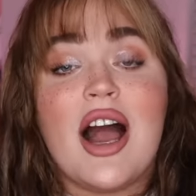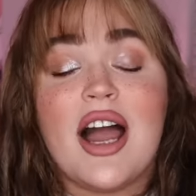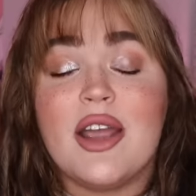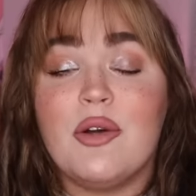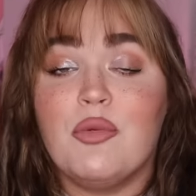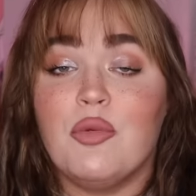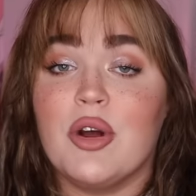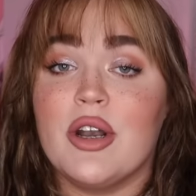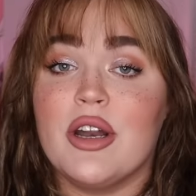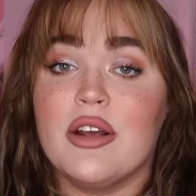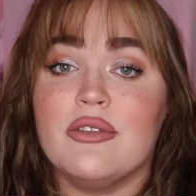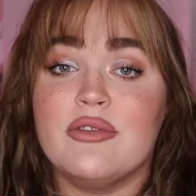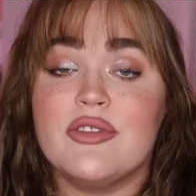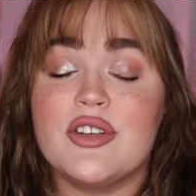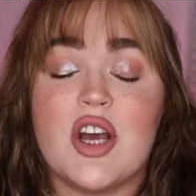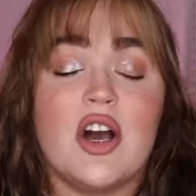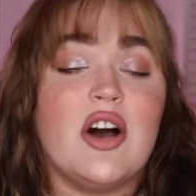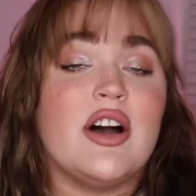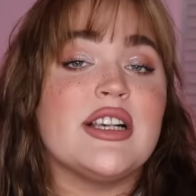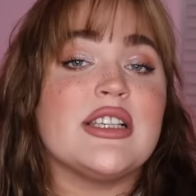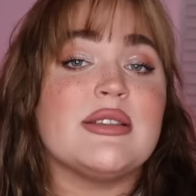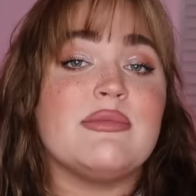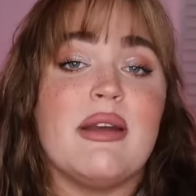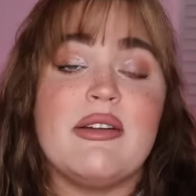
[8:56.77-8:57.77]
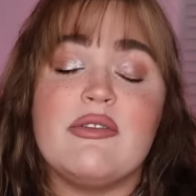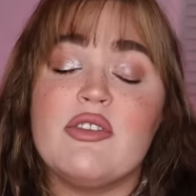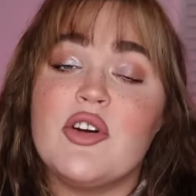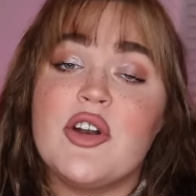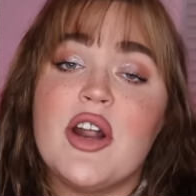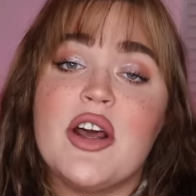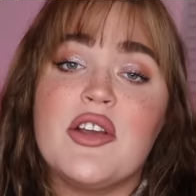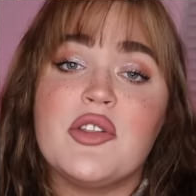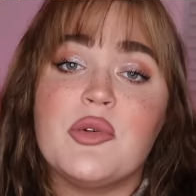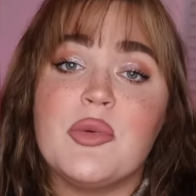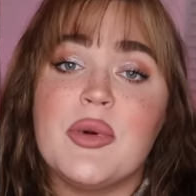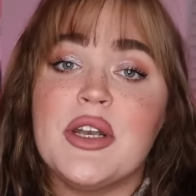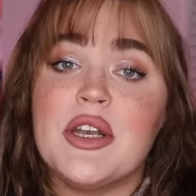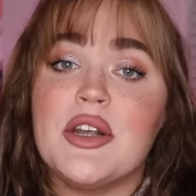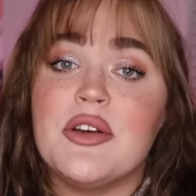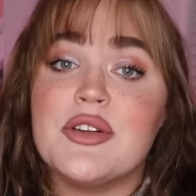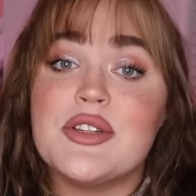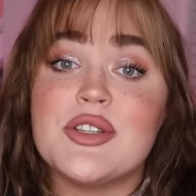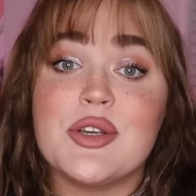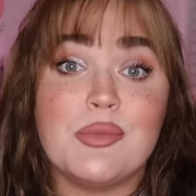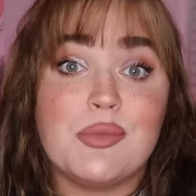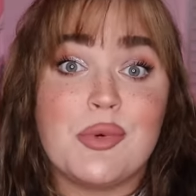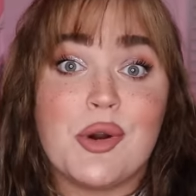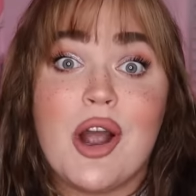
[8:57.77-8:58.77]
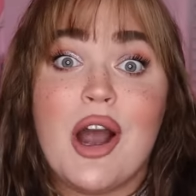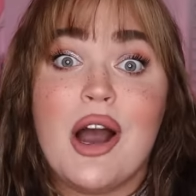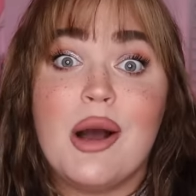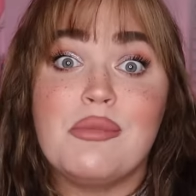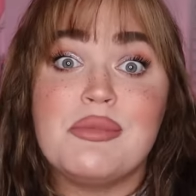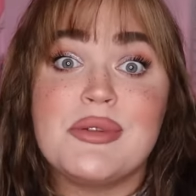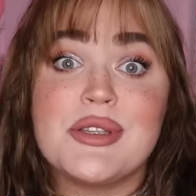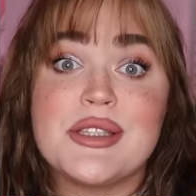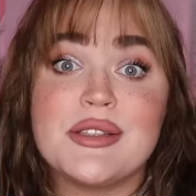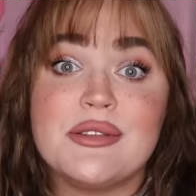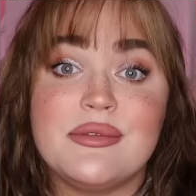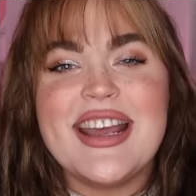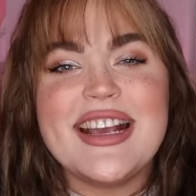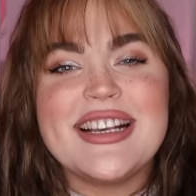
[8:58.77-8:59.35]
I would have tossed my phone out the window, so props.